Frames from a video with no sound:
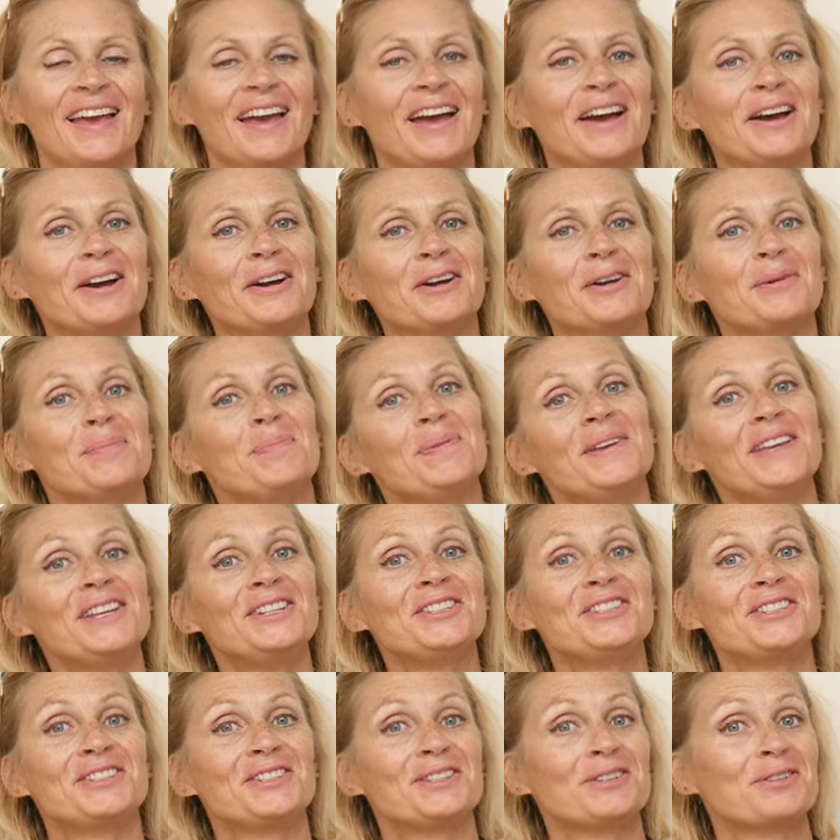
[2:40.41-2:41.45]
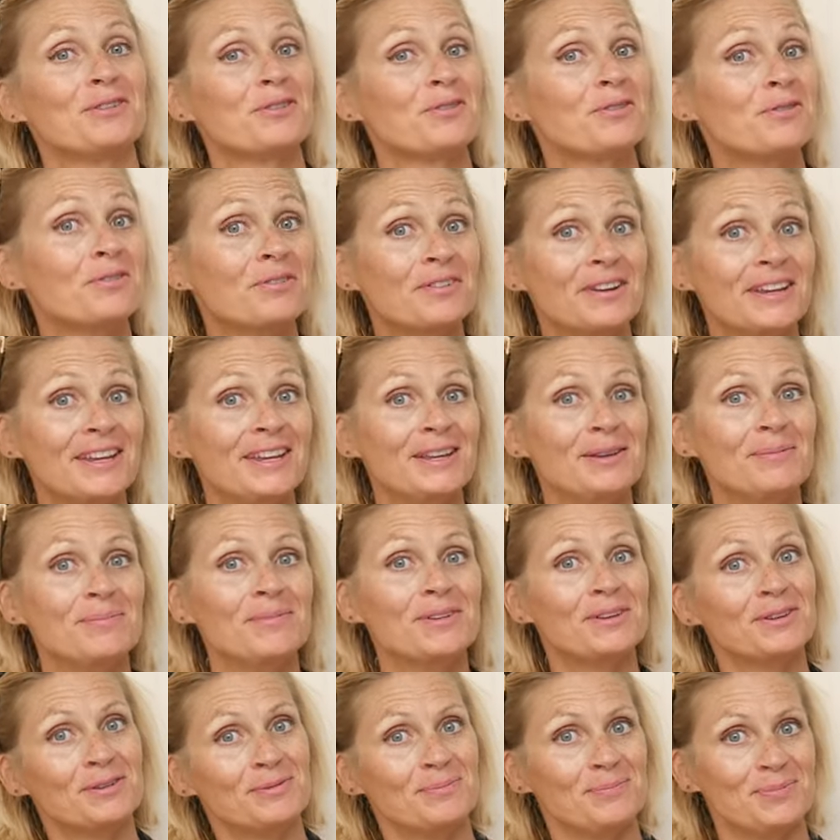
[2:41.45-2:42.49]
Our peaches and
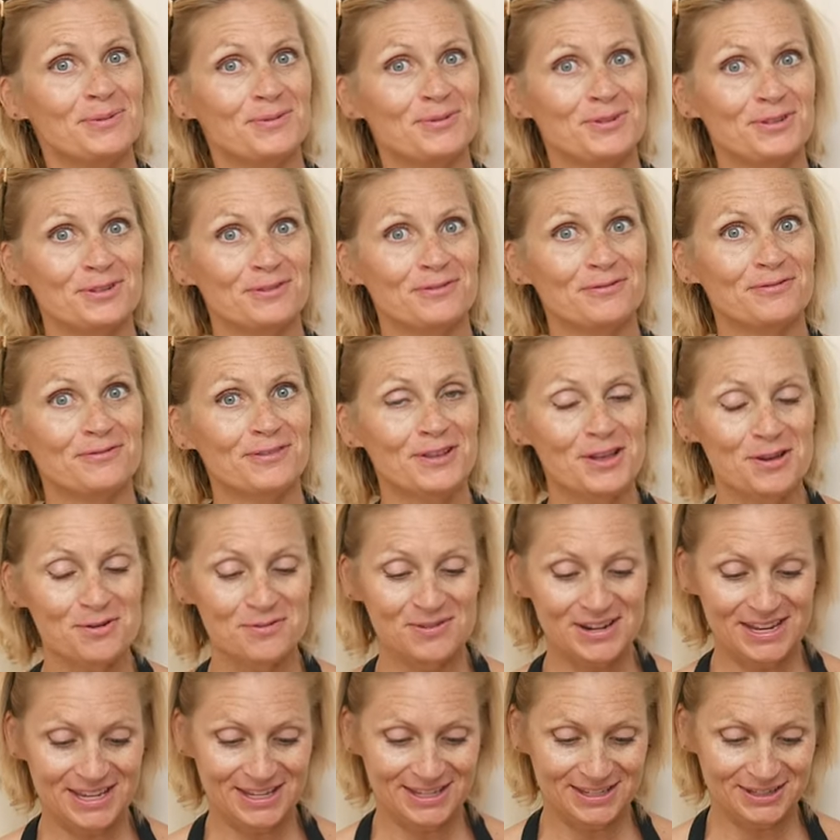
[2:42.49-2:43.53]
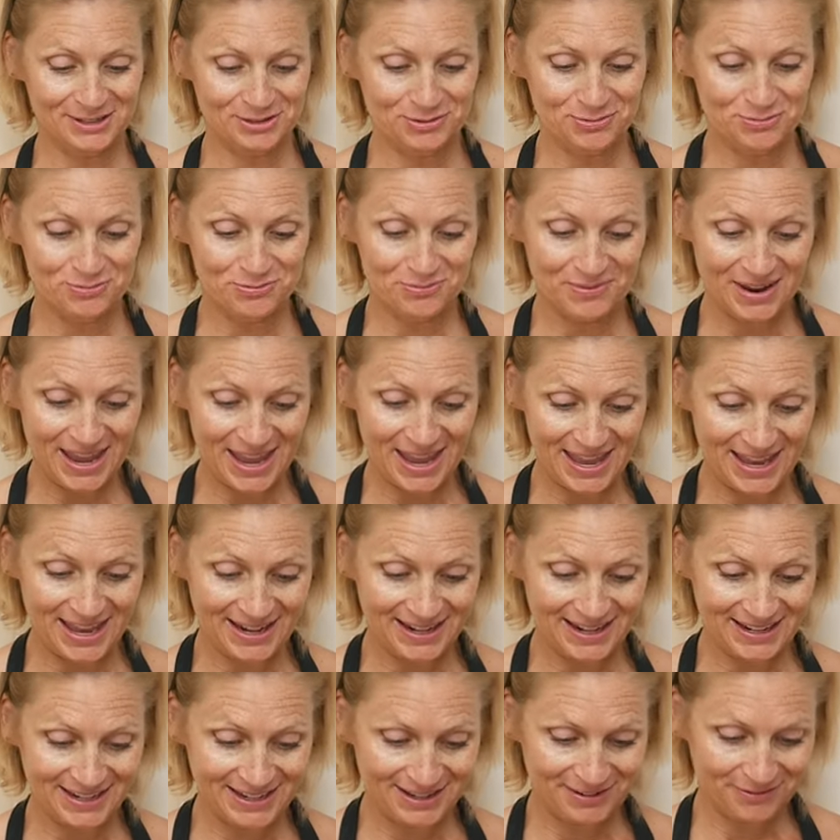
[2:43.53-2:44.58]
cream kombucha float is
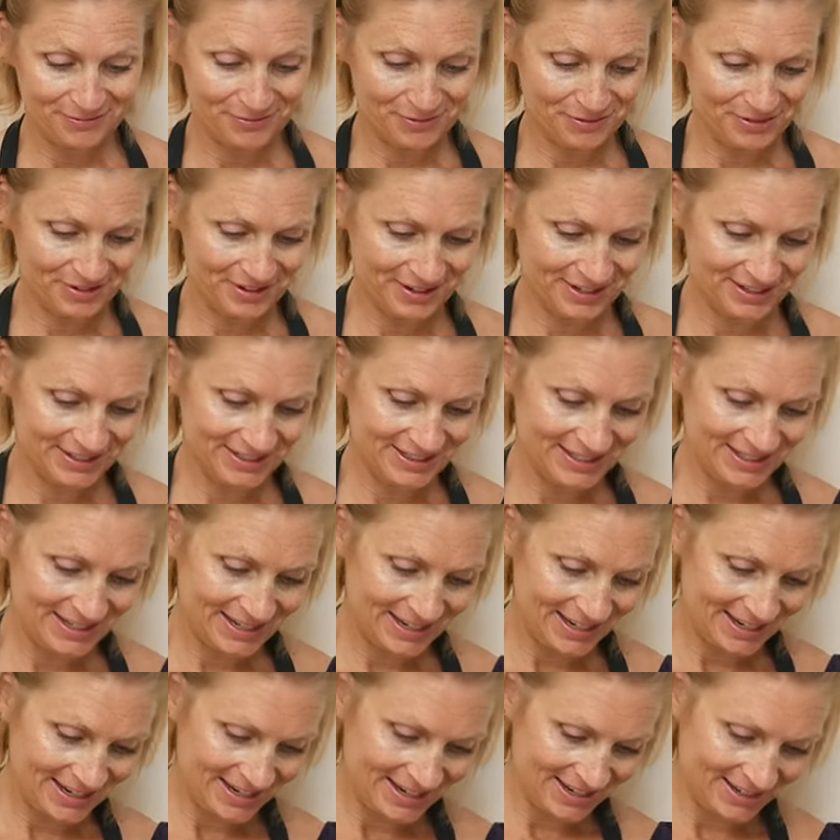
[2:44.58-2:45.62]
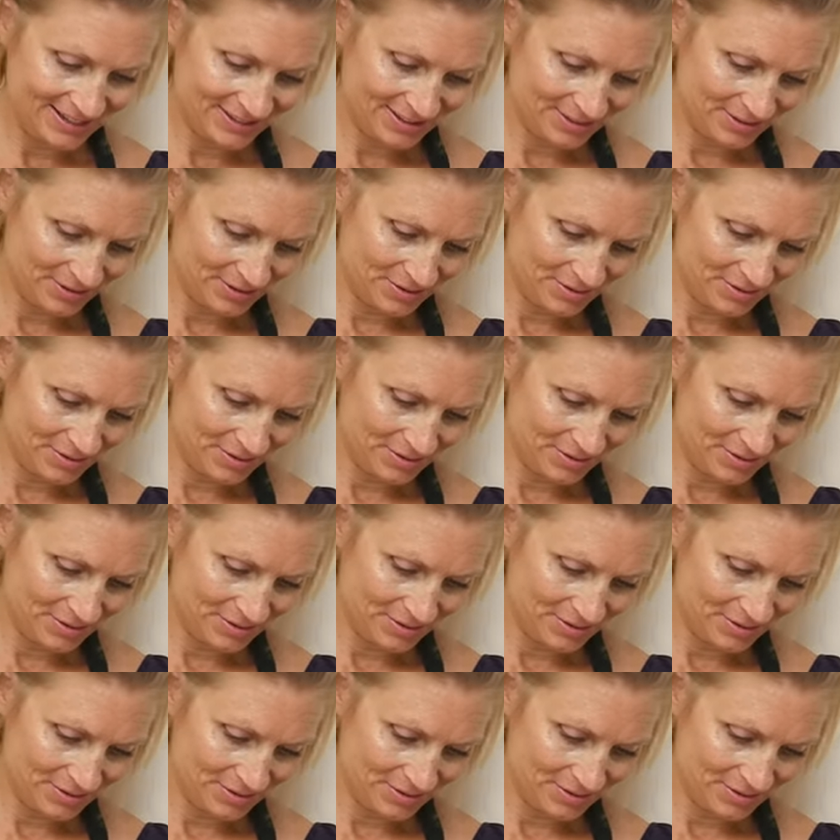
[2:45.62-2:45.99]
ready for a taste.